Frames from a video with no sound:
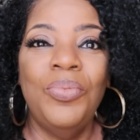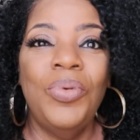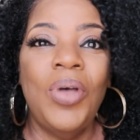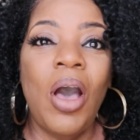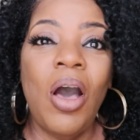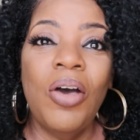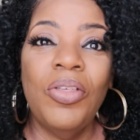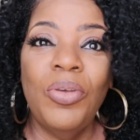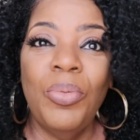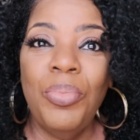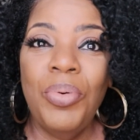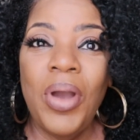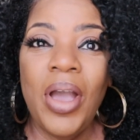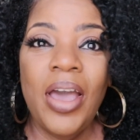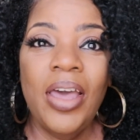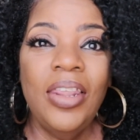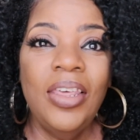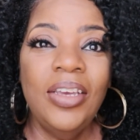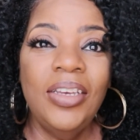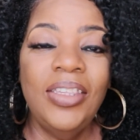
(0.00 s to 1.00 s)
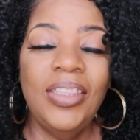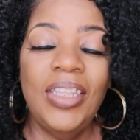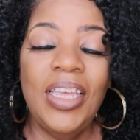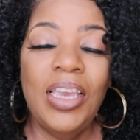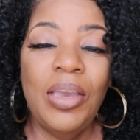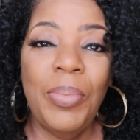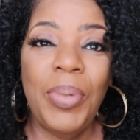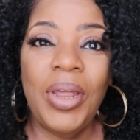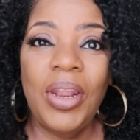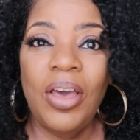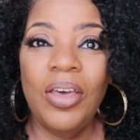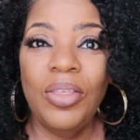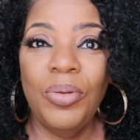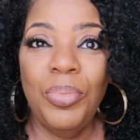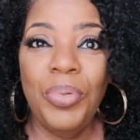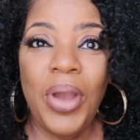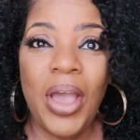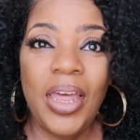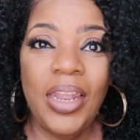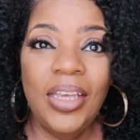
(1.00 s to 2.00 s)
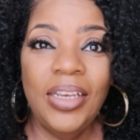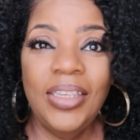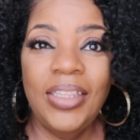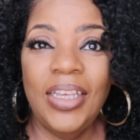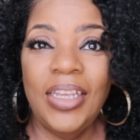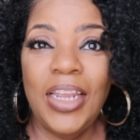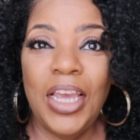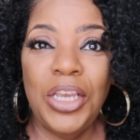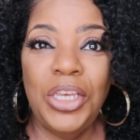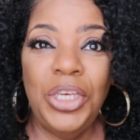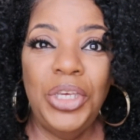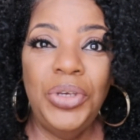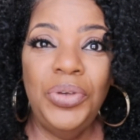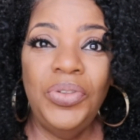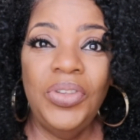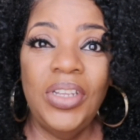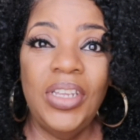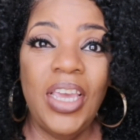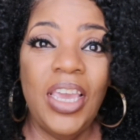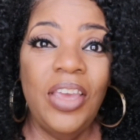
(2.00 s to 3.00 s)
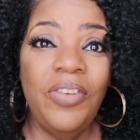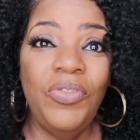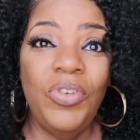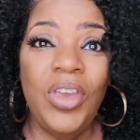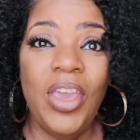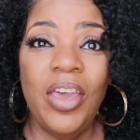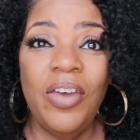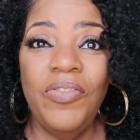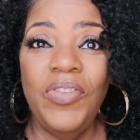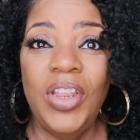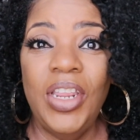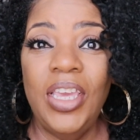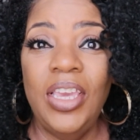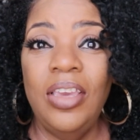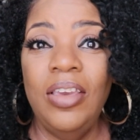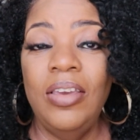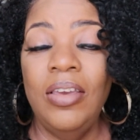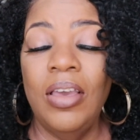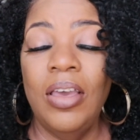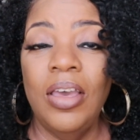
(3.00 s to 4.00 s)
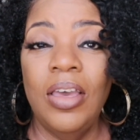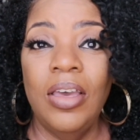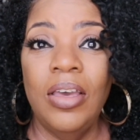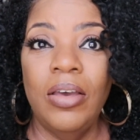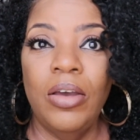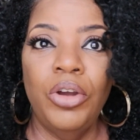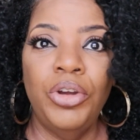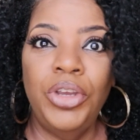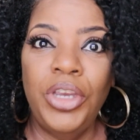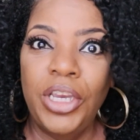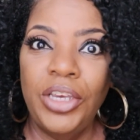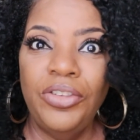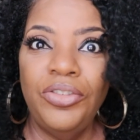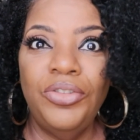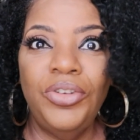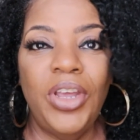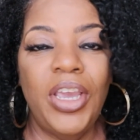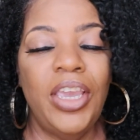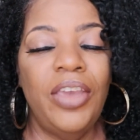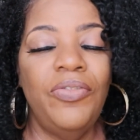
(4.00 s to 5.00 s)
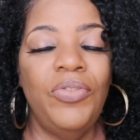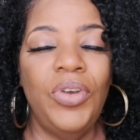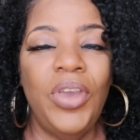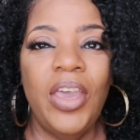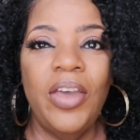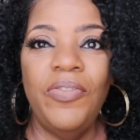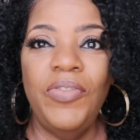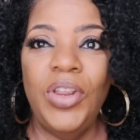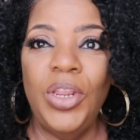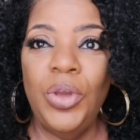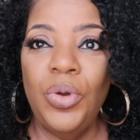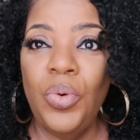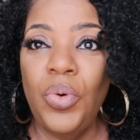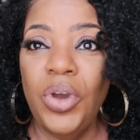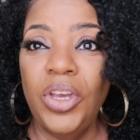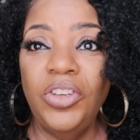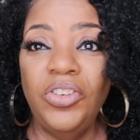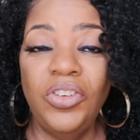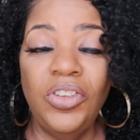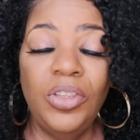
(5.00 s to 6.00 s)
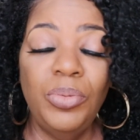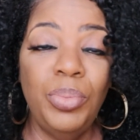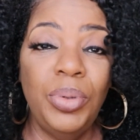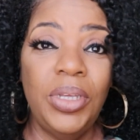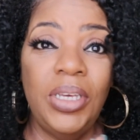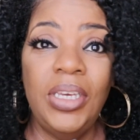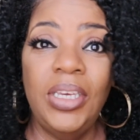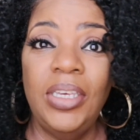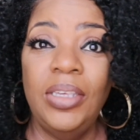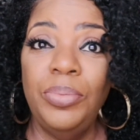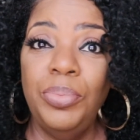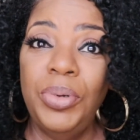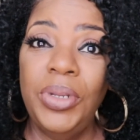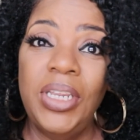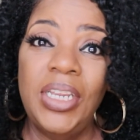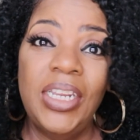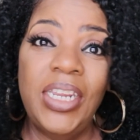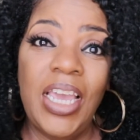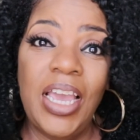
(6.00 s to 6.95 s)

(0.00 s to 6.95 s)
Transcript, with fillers: All the products. Think about all the products that I used today. If you have any, uh, or yesterday, if you have any questions, please put it